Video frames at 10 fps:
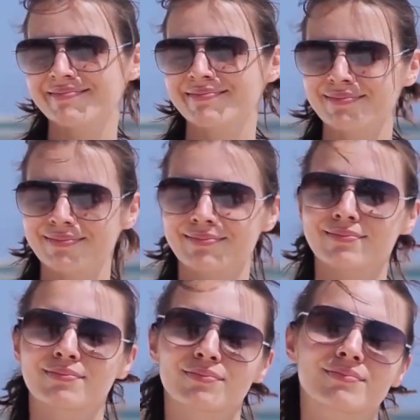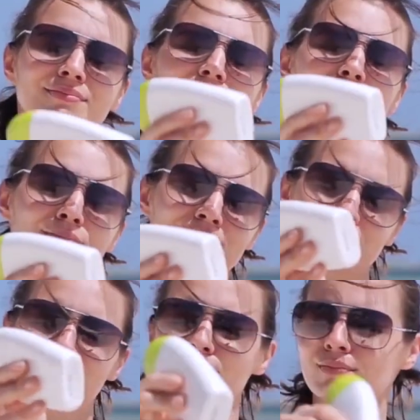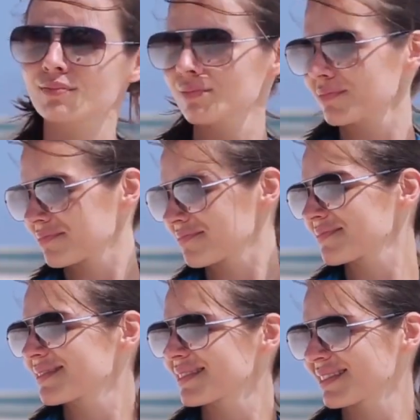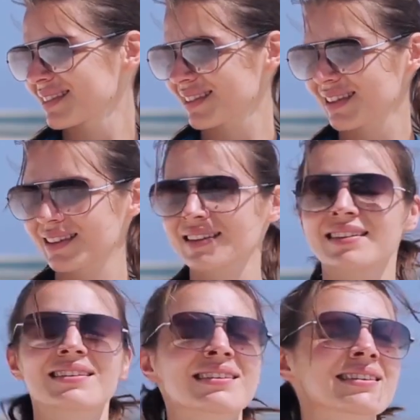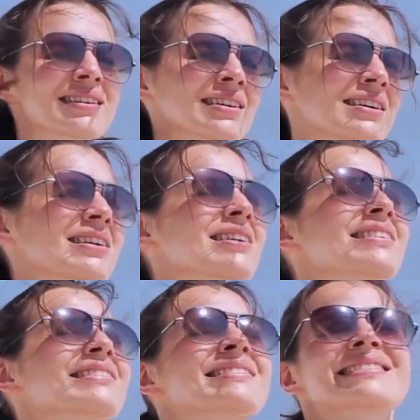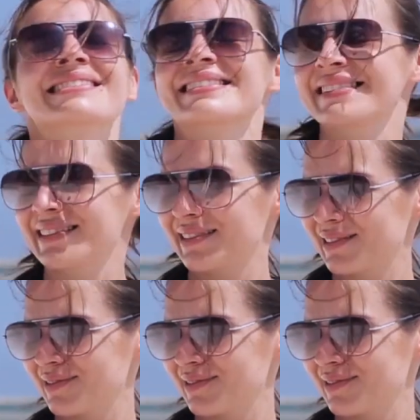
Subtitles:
their sunscreen after 2 hours to make sure you are constantly protecting your skin.